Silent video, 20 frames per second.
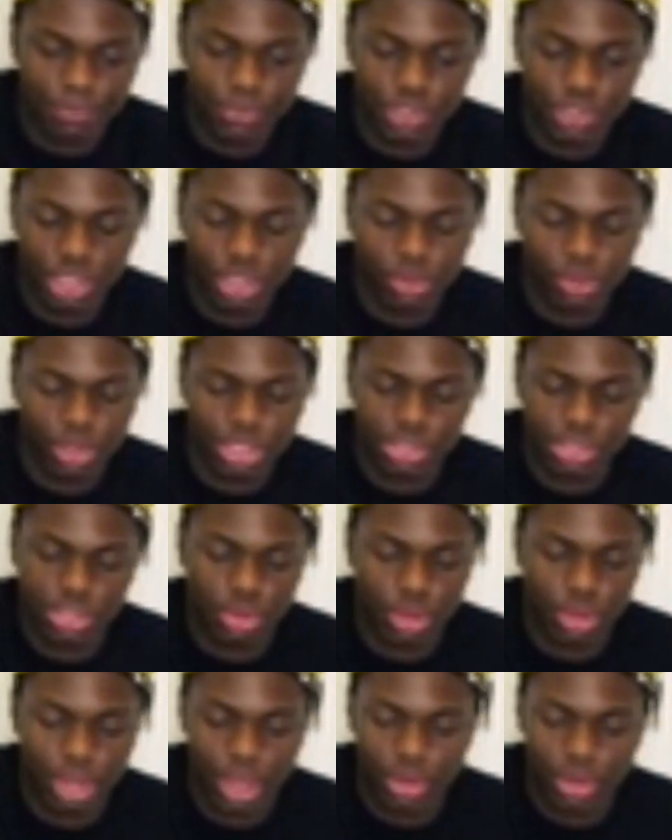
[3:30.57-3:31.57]
chicken wings
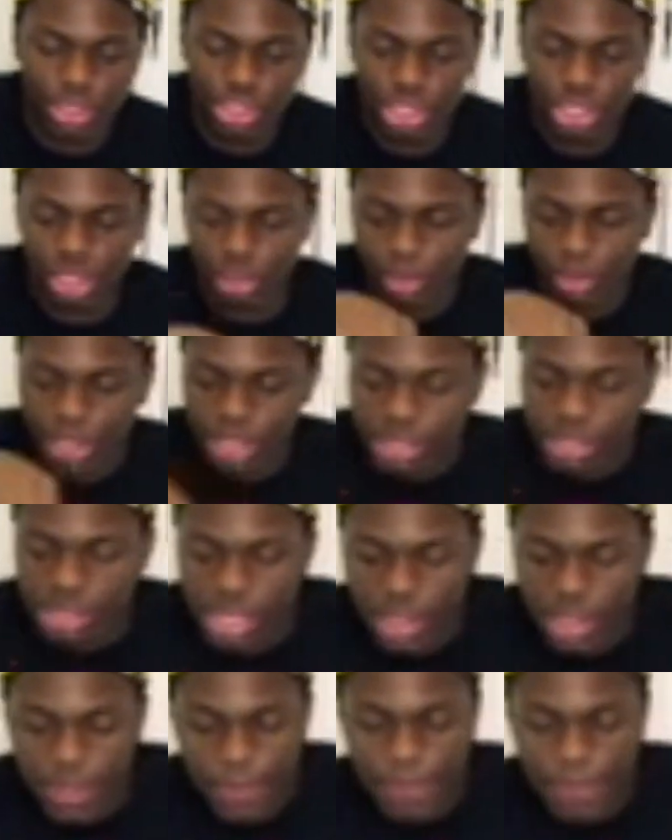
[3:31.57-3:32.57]
don't count as chicken wings.
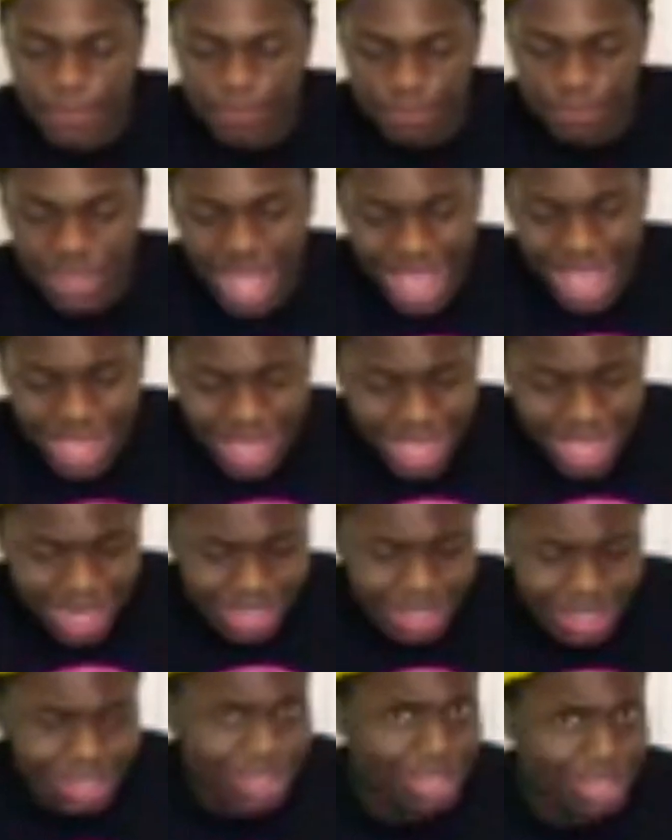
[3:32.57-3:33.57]
I kind
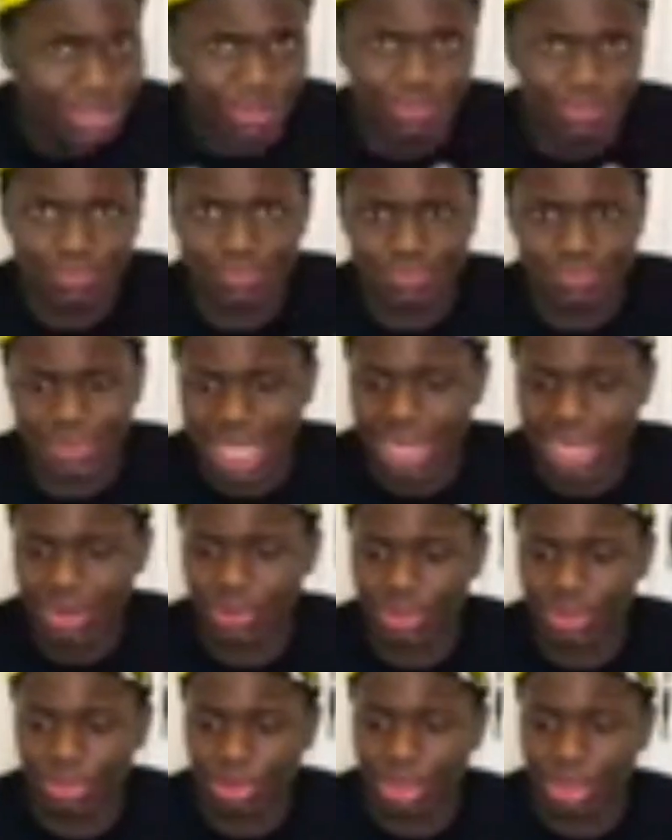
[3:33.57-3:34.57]
of think they do. I don't know
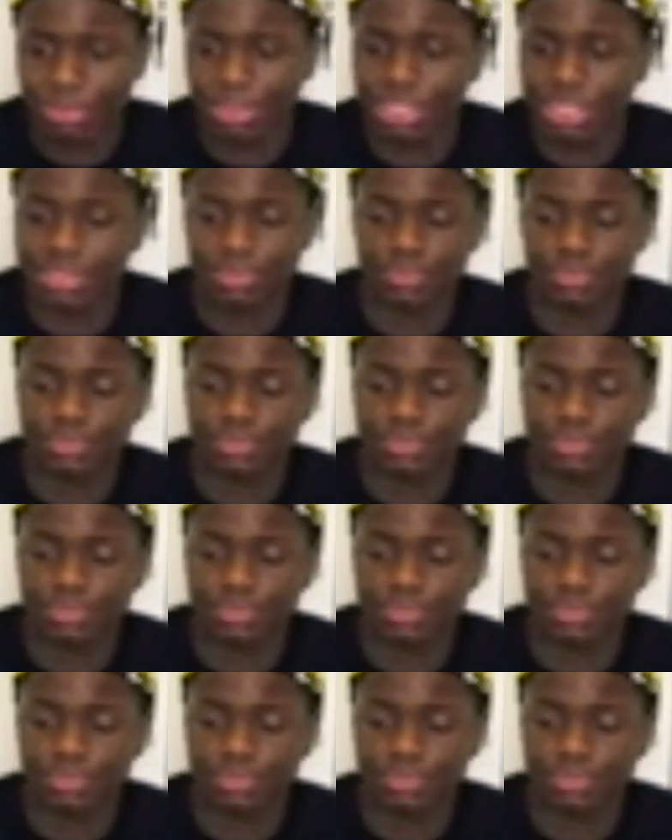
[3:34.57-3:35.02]
what the problem is.